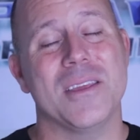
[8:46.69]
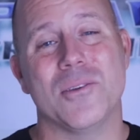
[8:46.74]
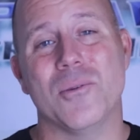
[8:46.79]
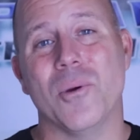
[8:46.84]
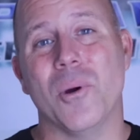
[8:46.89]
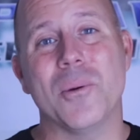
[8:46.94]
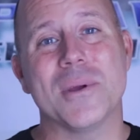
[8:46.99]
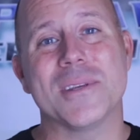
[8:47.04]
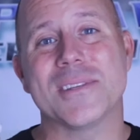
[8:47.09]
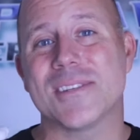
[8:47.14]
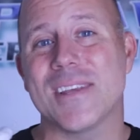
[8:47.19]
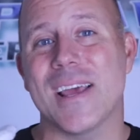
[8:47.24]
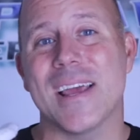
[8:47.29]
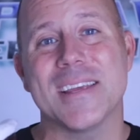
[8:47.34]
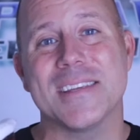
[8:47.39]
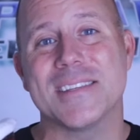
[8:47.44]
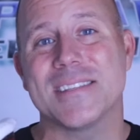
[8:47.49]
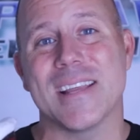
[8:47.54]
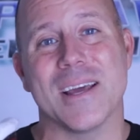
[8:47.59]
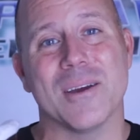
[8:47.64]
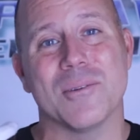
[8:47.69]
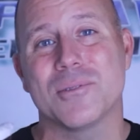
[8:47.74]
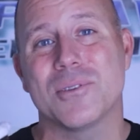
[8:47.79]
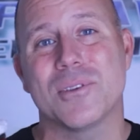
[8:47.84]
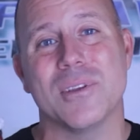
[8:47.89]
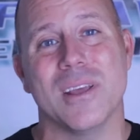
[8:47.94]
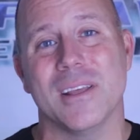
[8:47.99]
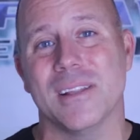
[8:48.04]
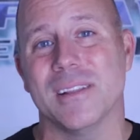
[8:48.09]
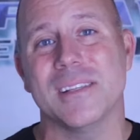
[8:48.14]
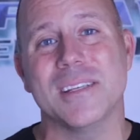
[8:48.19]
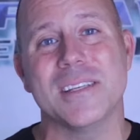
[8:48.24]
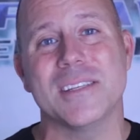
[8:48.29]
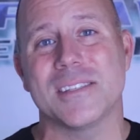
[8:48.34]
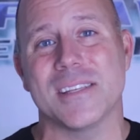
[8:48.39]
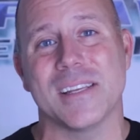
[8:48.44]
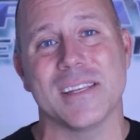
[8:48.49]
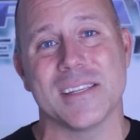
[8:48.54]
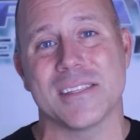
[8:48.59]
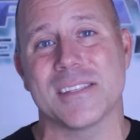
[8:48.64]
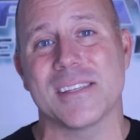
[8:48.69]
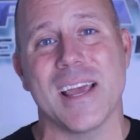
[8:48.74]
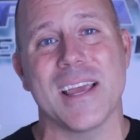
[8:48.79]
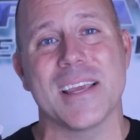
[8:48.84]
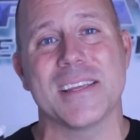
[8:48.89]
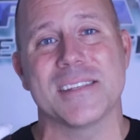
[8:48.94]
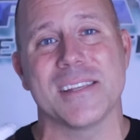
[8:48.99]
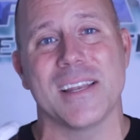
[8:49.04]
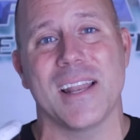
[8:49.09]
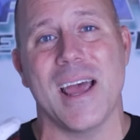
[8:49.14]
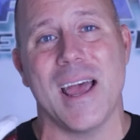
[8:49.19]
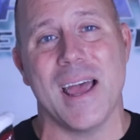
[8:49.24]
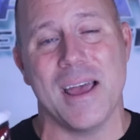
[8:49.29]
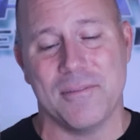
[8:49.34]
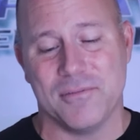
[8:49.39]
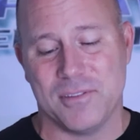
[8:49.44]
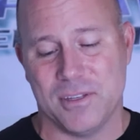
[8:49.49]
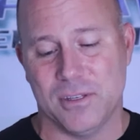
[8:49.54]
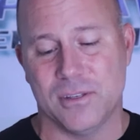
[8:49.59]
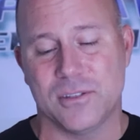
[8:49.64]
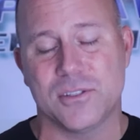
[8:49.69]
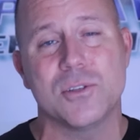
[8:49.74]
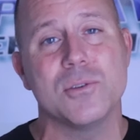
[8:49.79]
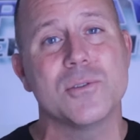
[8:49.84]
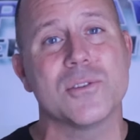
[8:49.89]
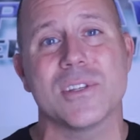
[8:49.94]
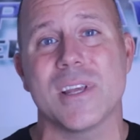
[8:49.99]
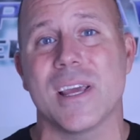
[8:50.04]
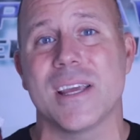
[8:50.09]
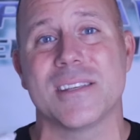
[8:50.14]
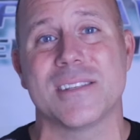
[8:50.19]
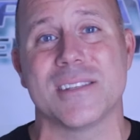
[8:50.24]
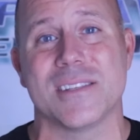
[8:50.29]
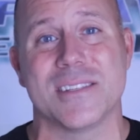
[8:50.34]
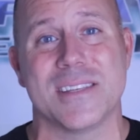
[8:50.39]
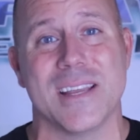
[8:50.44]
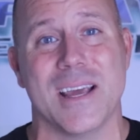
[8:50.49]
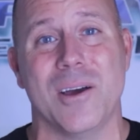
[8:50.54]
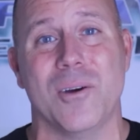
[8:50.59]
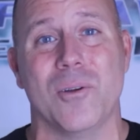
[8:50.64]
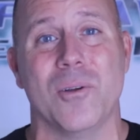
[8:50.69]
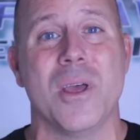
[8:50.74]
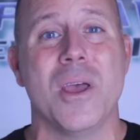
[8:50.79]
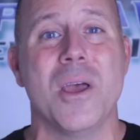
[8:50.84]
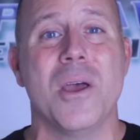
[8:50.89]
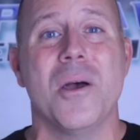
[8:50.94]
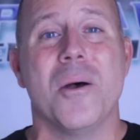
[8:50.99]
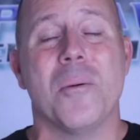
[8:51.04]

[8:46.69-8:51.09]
You always size down at least a size and a half to two sizes down.